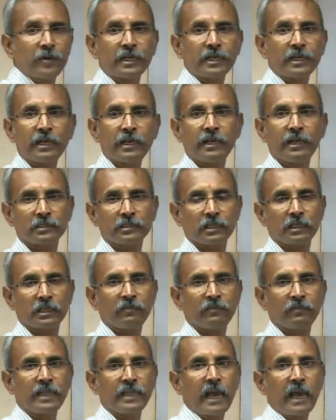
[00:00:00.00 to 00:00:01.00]
of inclination.
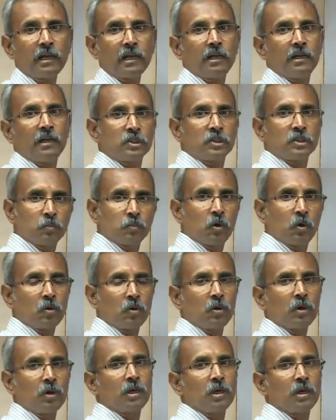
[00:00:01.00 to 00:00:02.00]
When the angle is
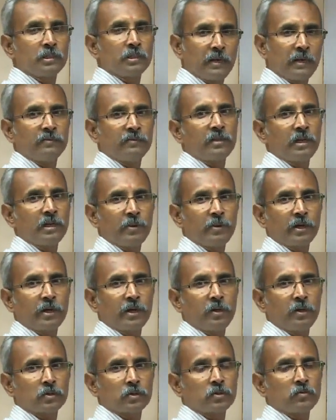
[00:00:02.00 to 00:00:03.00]
more, the length will be
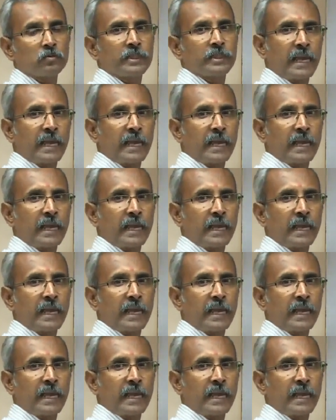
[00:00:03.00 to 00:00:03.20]
reduced.